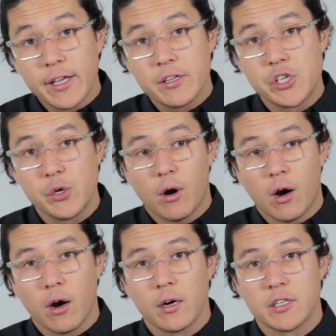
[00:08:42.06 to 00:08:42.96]
in to
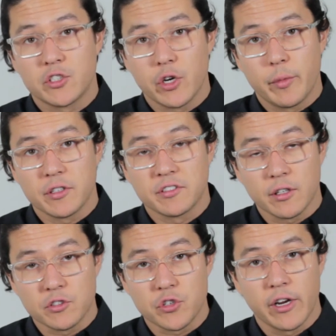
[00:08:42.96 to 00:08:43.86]
our distributor
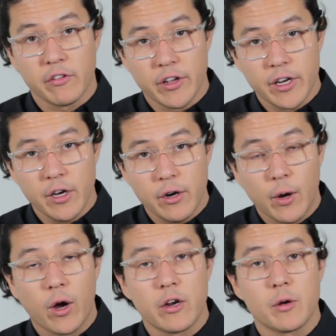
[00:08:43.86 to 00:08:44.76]
sales training video, and
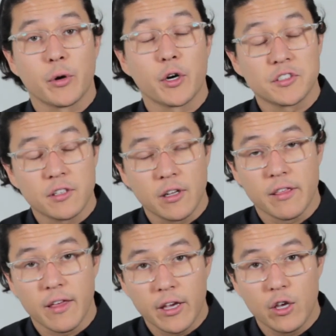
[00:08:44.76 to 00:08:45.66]
I wanted to personally
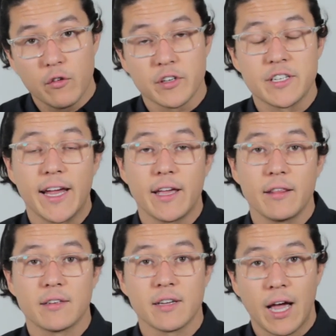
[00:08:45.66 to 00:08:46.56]
thank you for
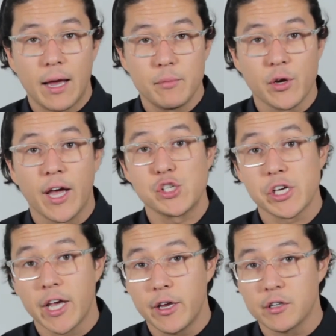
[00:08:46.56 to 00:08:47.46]
taking the time to
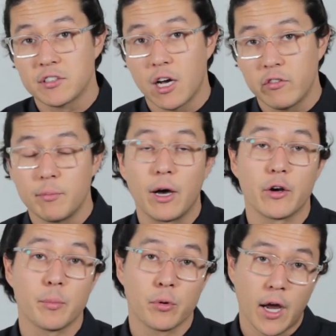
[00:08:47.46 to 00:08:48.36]
educate yourself
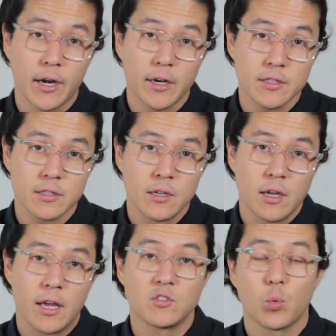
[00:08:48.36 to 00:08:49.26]
about our product
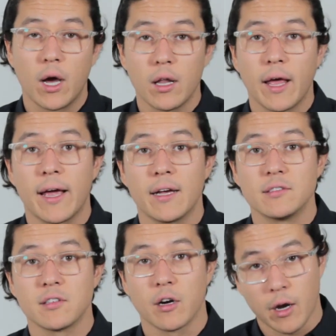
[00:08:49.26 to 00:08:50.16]
as well
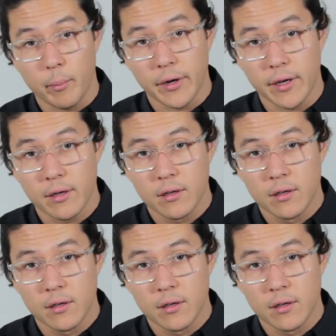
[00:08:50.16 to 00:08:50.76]
as our company.